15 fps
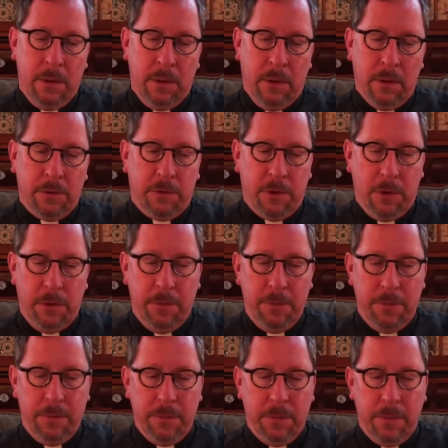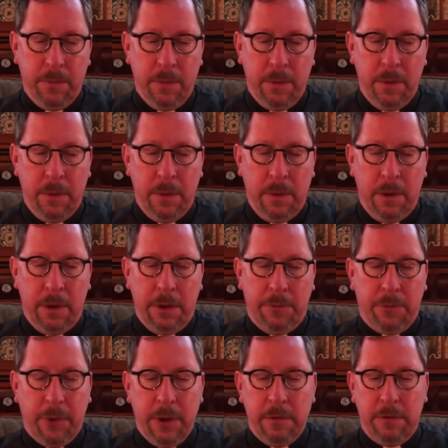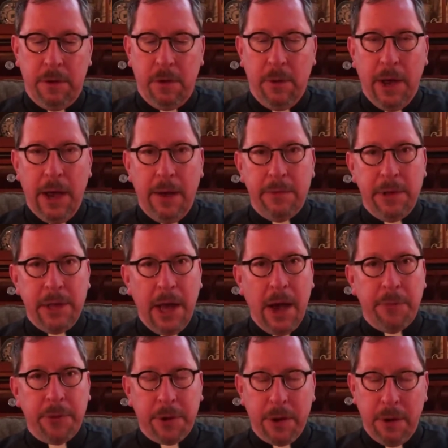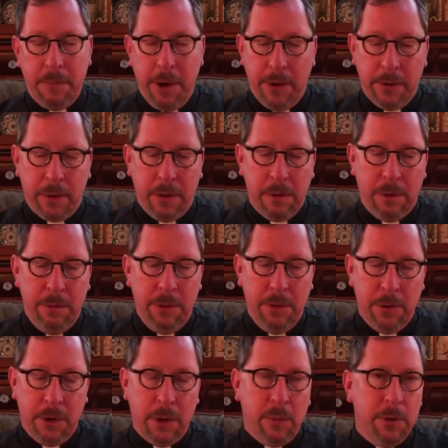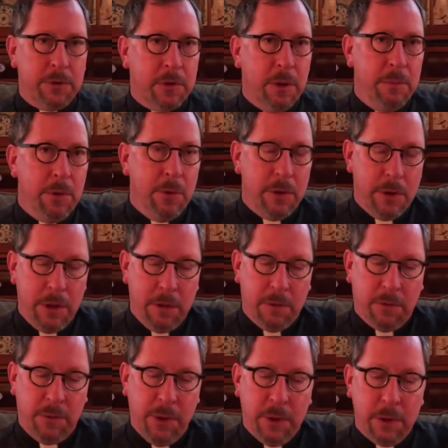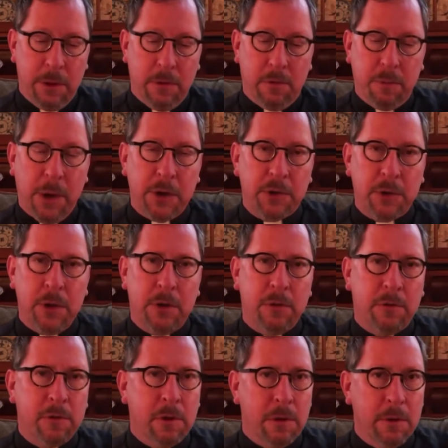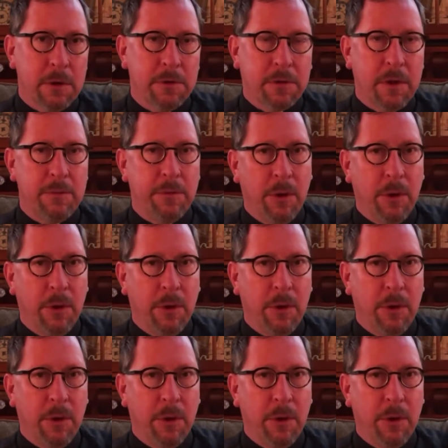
Also, any friends that you have in the African American community, which community is feeling especially discouraged and